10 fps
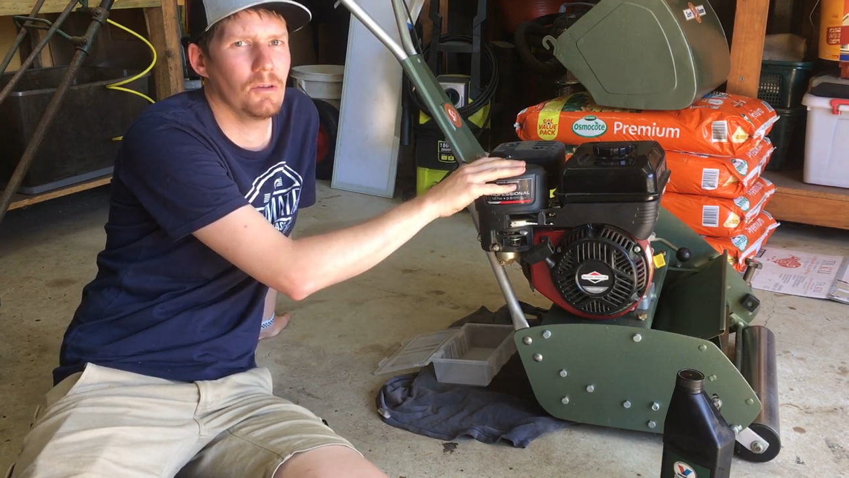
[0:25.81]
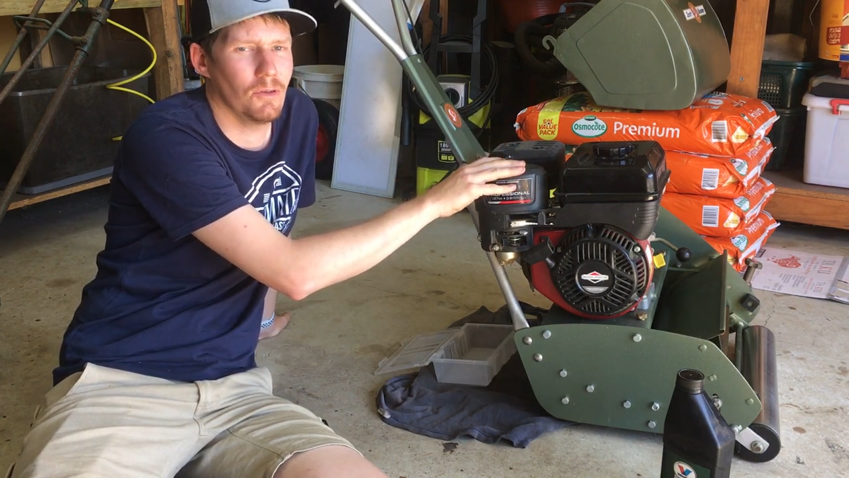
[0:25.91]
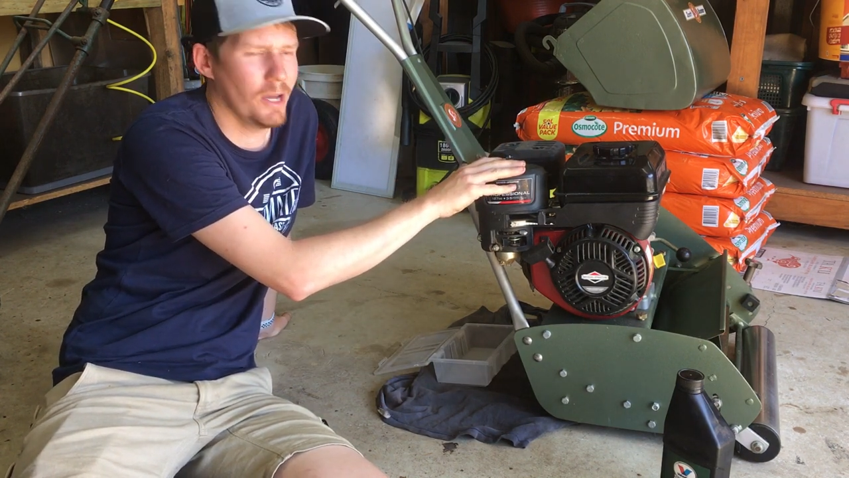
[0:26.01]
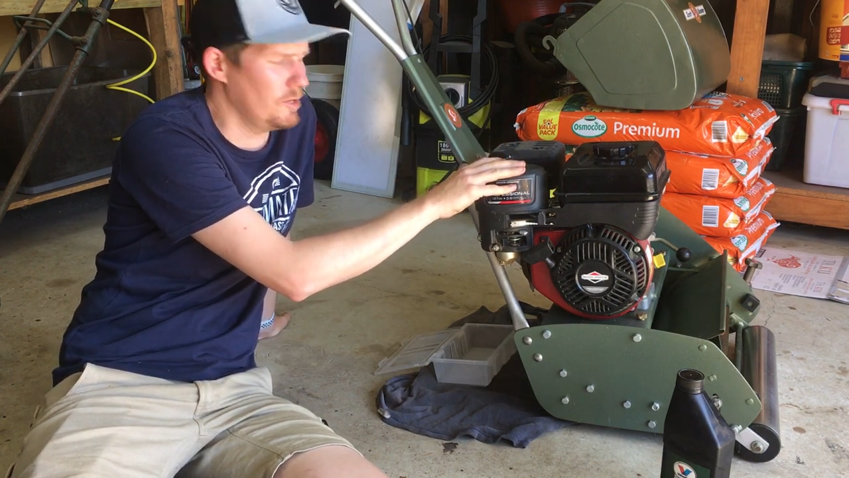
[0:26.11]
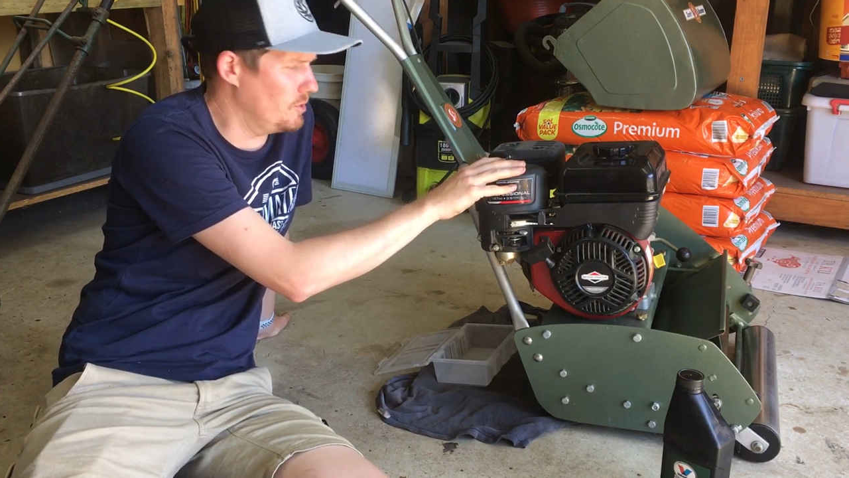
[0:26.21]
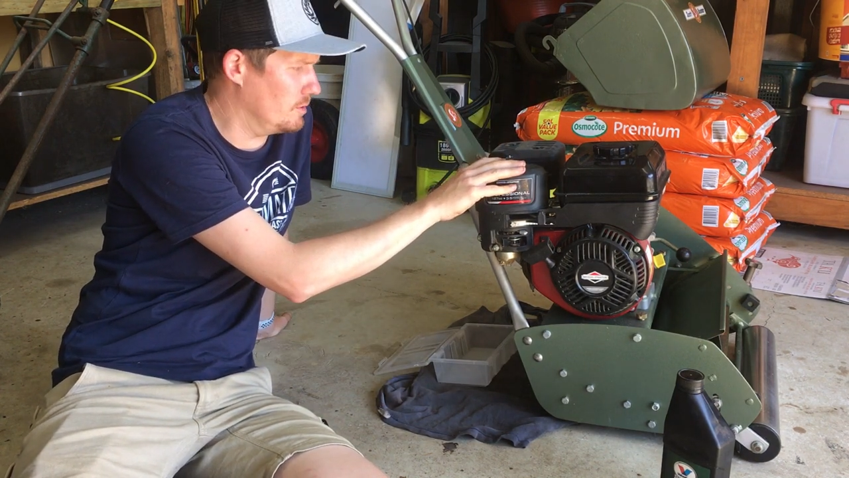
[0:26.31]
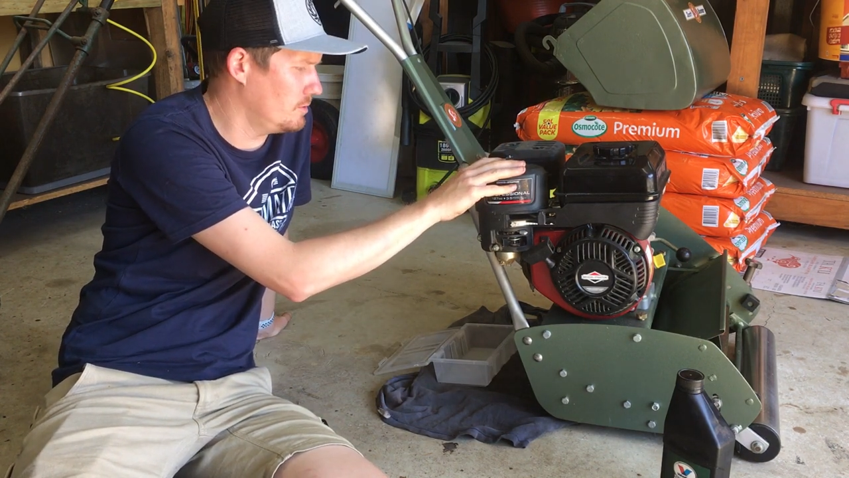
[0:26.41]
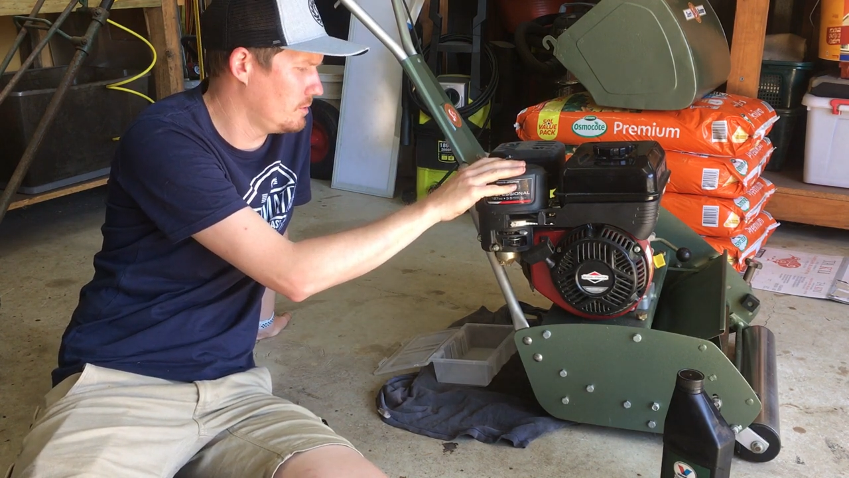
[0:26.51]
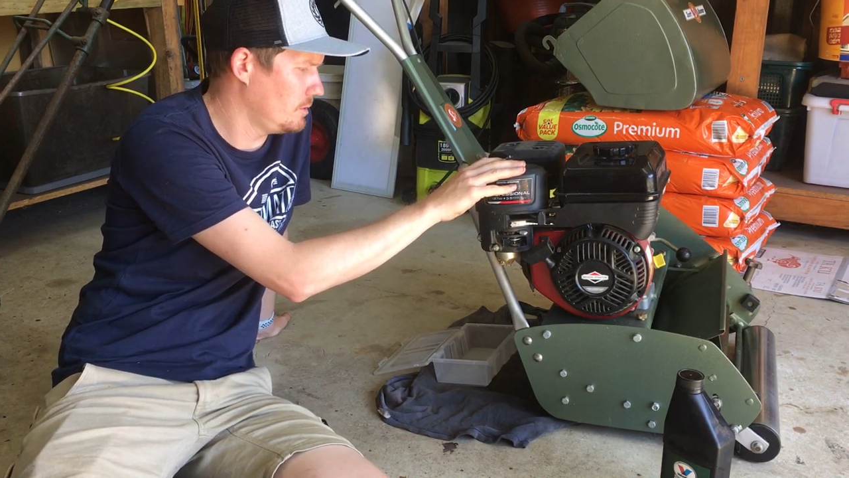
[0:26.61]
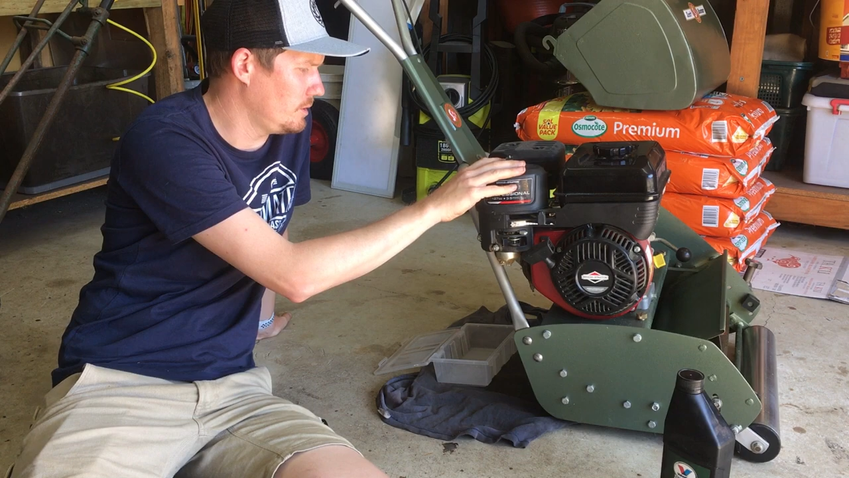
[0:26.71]
your engine.
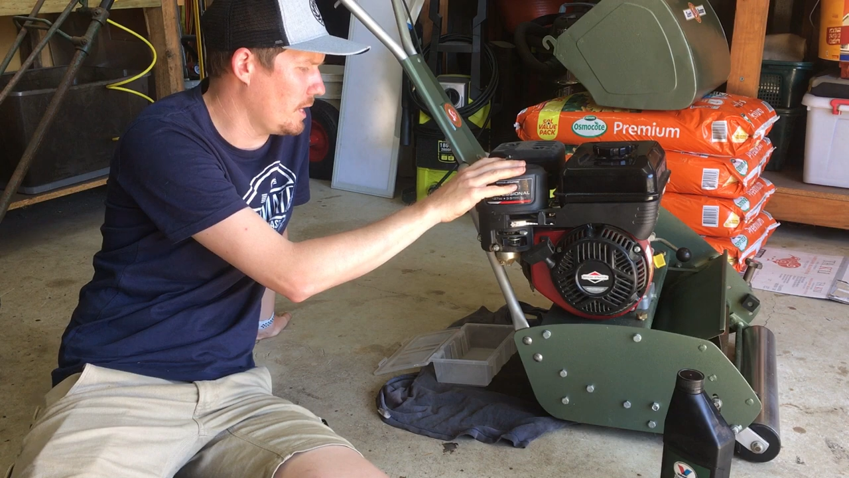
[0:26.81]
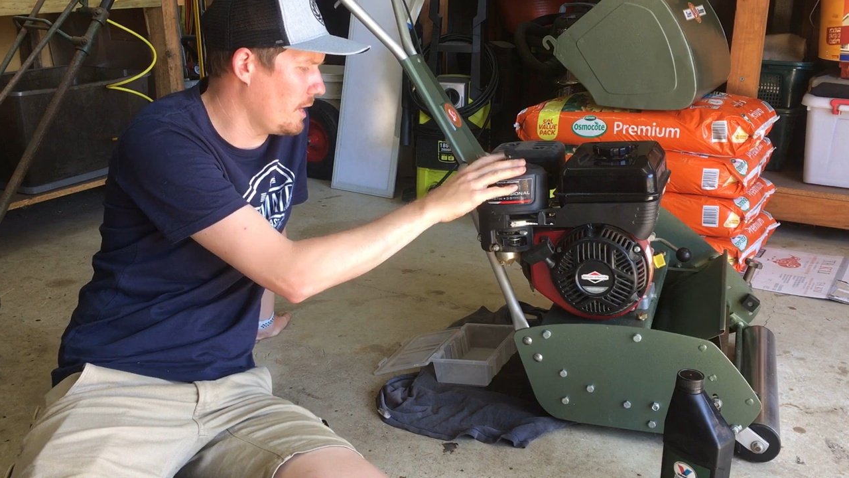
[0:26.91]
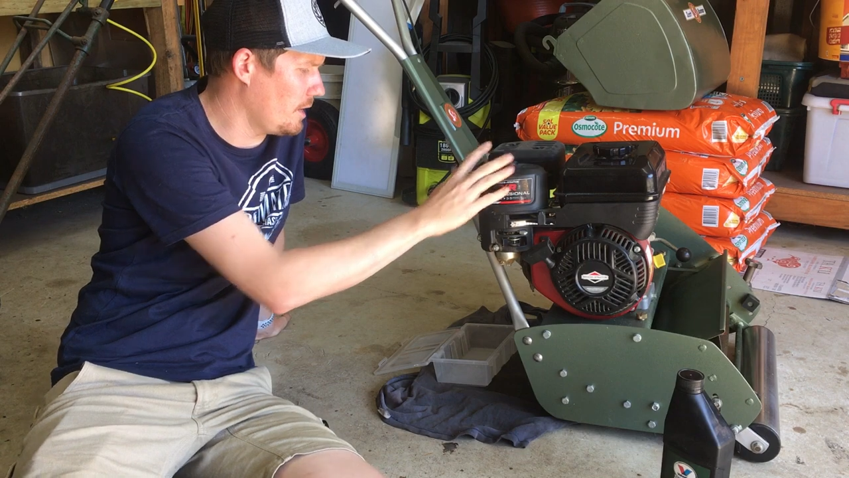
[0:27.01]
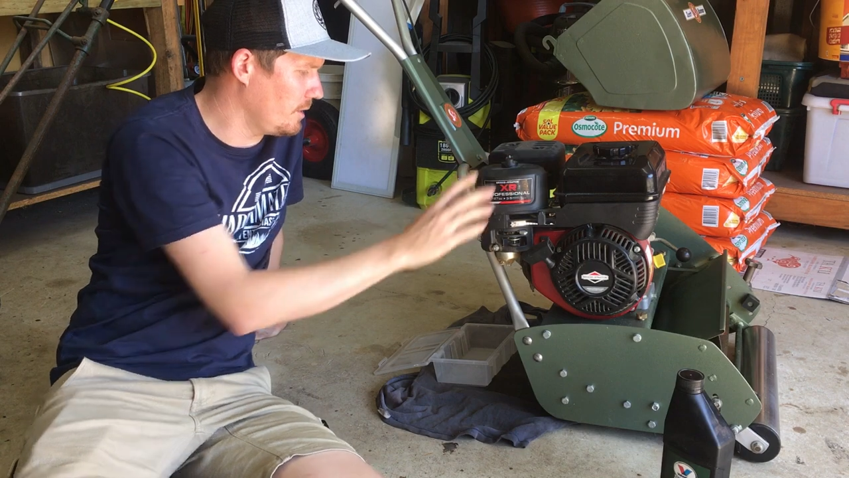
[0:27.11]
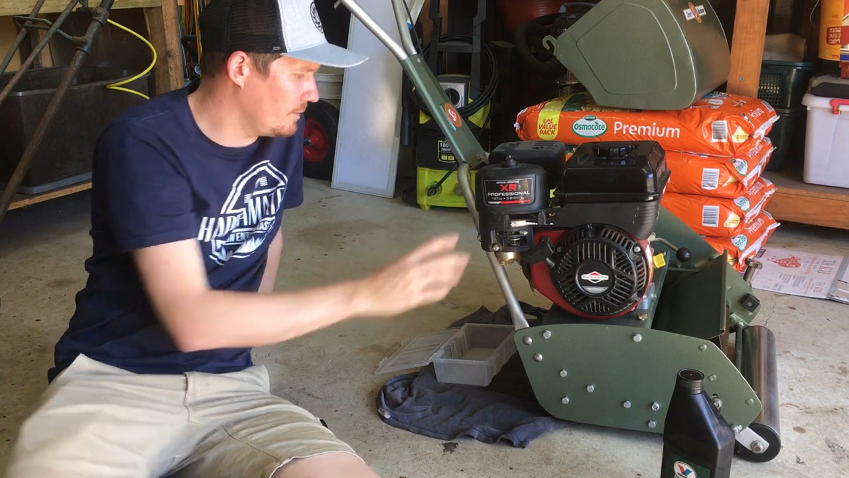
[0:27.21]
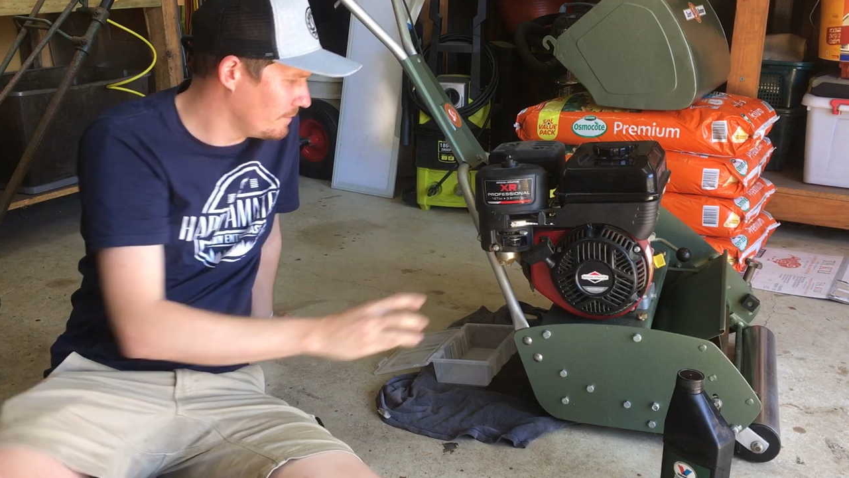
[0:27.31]
So